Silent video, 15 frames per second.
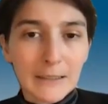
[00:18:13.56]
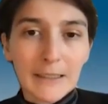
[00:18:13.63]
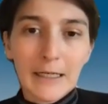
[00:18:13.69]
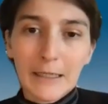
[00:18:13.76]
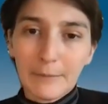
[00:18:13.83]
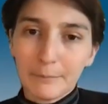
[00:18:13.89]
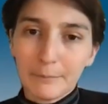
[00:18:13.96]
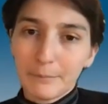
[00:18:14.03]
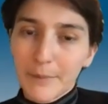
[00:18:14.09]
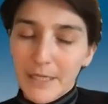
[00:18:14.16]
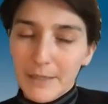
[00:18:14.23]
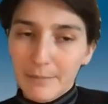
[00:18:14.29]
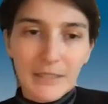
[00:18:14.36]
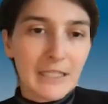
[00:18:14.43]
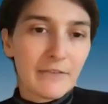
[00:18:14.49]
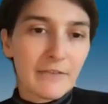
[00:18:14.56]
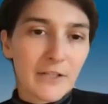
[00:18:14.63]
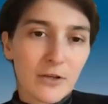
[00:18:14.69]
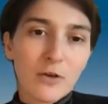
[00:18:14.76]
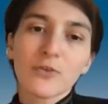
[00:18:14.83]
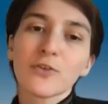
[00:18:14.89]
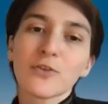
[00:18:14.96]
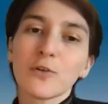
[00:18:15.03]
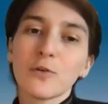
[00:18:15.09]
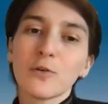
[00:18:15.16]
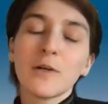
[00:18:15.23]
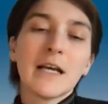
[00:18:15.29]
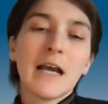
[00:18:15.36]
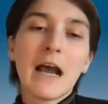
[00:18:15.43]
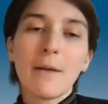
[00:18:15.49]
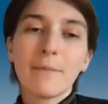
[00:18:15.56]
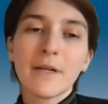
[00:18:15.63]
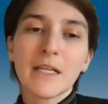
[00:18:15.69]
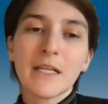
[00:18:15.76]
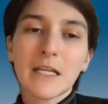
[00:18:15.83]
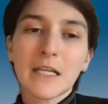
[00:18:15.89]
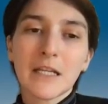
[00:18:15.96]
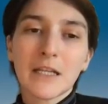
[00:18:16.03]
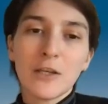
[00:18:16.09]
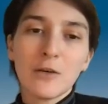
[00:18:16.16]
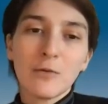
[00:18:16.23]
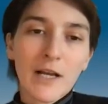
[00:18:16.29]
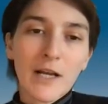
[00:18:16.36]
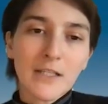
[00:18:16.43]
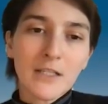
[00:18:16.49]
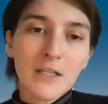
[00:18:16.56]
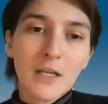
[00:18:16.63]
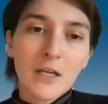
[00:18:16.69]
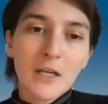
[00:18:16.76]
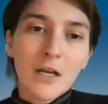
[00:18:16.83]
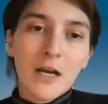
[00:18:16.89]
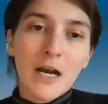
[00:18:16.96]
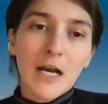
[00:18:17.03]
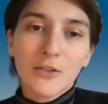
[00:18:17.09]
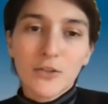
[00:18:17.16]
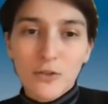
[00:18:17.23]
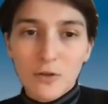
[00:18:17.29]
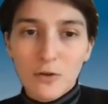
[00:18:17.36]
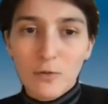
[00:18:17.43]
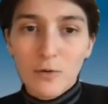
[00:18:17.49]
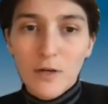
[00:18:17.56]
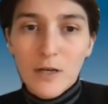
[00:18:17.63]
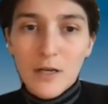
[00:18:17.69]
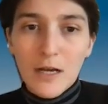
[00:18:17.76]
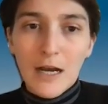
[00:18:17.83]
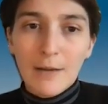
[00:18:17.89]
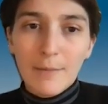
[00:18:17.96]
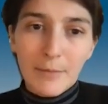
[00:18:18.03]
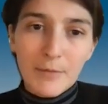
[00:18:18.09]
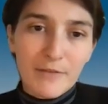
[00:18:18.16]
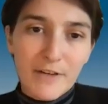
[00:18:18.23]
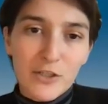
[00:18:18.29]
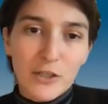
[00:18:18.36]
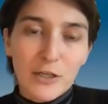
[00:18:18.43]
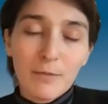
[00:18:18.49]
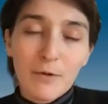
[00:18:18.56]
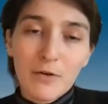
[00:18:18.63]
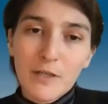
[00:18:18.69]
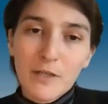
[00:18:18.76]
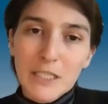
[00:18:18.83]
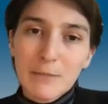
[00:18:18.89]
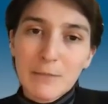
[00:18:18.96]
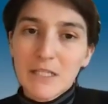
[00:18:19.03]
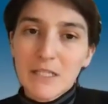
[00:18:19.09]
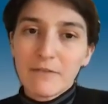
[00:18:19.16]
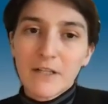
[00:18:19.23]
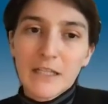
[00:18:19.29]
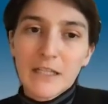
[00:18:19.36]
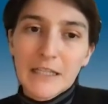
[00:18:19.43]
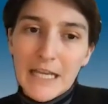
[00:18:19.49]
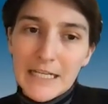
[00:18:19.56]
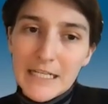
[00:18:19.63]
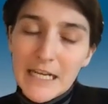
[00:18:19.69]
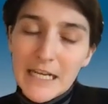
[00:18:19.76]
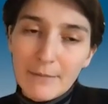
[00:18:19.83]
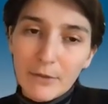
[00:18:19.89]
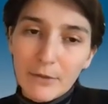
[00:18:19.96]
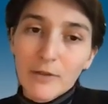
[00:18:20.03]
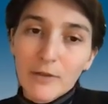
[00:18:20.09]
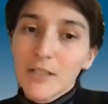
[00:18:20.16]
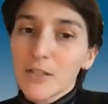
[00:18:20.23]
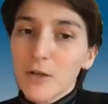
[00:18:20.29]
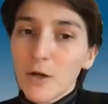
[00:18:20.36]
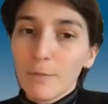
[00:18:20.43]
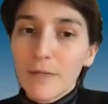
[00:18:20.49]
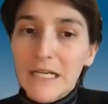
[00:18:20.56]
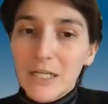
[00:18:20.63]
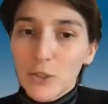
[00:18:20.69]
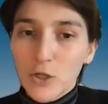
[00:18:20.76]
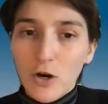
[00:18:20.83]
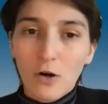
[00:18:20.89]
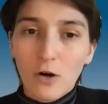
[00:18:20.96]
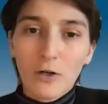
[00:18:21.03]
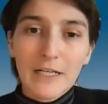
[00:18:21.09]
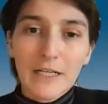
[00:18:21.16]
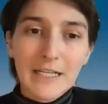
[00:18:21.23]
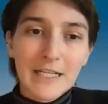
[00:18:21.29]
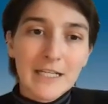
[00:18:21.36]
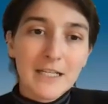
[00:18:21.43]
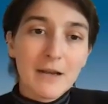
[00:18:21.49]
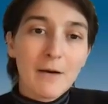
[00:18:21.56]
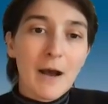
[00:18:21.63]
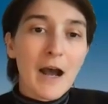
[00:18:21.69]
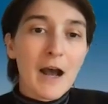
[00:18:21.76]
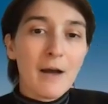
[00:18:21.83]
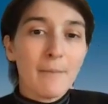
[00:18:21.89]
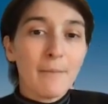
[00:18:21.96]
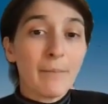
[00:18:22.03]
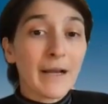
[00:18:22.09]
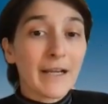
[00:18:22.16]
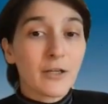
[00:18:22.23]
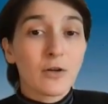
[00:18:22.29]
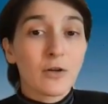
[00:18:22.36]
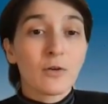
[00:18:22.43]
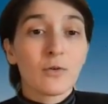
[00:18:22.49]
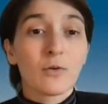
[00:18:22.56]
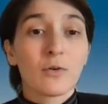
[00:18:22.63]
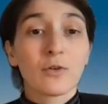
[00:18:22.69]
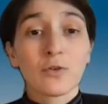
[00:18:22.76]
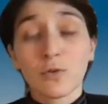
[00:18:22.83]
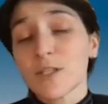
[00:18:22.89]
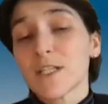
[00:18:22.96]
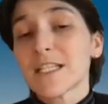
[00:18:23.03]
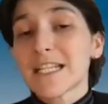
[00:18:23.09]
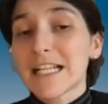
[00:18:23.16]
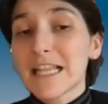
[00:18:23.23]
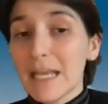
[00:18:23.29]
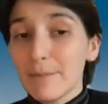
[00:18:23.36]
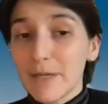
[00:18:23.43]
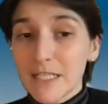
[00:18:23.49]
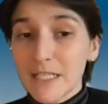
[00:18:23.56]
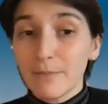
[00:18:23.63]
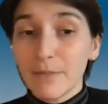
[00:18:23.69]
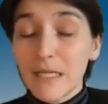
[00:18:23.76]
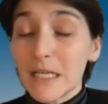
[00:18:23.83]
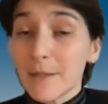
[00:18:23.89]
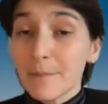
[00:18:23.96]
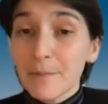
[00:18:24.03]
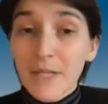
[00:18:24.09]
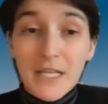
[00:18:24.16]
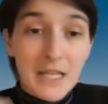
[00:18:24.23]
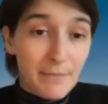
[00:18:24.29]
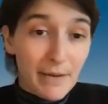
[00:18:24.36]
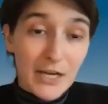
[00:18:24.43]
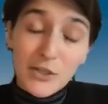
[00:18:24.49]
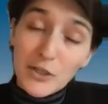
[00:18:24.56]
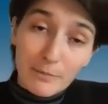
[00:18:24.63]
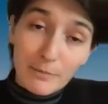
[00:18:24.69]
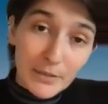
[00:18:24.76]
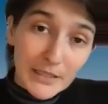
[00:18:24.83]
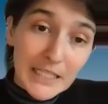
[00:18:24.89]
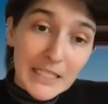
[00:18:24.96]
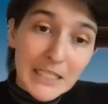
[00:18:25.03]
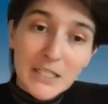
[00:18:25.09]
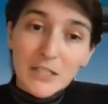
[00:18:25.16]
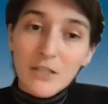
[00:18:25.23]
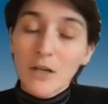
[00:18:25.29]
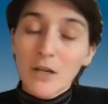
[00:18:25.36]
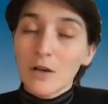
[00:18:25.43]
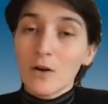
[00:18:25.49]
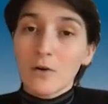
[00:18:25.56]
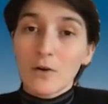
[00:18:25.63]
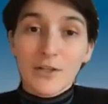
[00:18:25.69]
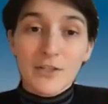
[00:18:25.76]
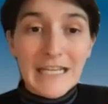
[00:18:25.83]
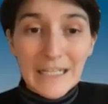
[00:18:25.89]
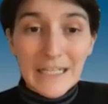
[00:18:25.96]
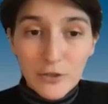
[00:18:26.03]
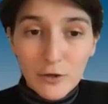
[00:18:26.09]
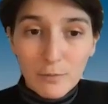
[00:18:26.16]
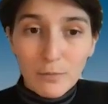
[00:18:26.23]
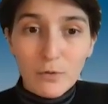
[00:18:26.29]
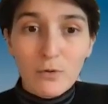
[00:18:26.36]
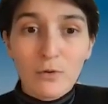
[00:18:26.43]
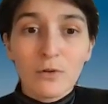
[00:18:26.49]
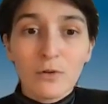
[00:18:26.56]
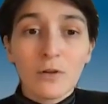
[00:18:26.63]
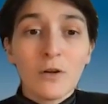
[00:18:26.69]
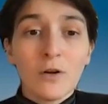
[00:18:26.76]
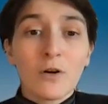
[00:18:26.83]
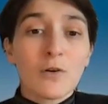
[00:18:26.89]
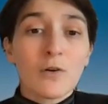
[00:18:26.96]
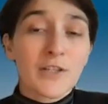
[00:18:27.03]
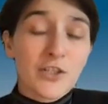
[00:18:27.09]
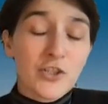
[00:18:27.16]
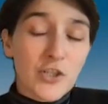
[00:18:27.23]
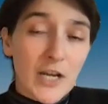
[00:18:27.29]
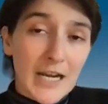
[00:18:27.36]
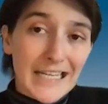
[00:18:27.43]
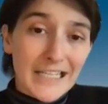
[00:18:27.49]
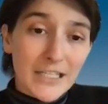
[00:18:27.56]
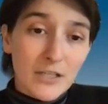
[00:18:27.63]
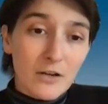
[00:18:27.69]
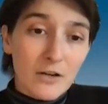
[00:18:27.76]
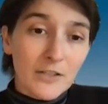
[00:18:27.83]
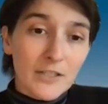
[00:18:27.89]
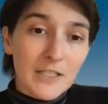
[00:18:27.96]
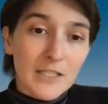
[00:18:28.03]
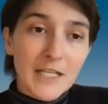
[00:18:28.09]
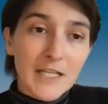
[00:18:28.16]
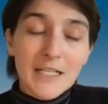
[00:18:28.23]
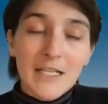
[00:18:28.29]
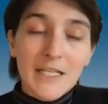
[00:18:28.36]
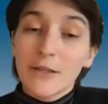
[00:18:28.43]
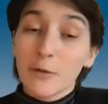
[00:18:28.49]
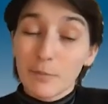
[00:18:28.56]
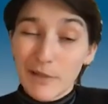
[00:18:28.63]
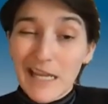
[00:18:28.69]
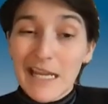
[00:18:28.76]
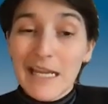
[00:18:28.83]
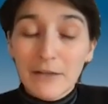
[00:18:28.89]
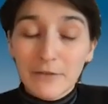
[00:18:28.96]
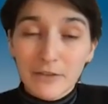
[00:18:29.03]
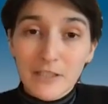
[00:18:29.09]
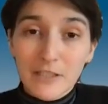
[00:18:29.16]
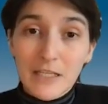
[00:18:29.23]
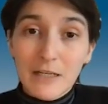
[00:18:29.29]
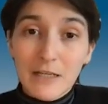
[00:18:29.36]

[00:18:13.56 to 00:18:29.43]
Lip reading: but I believe it's also happening in the US. So members of Asian communities, specifically landed immigrants, are being targeted by sources claiming to be the Beijing police, or else Interpol, or else a Chinese consulate. They're playing up